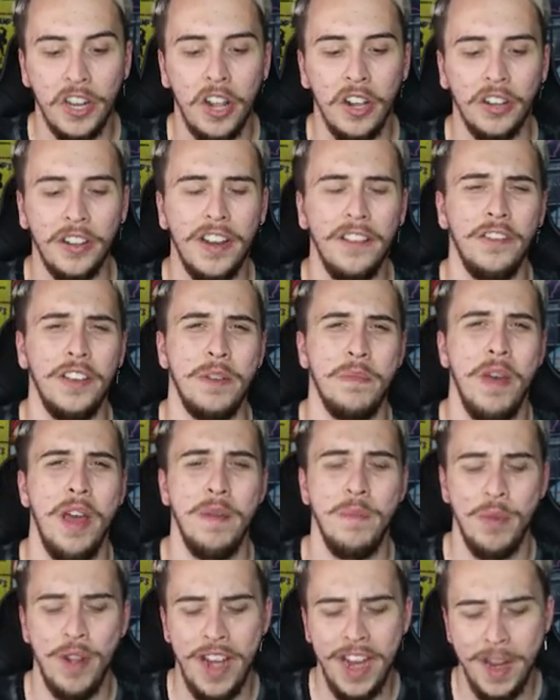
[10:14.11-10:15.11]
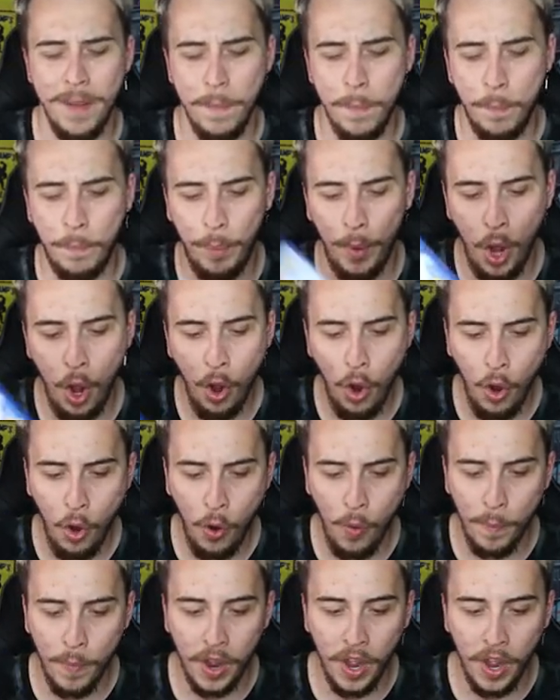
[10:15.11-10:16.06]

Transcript: holographic Mudbrain, boom!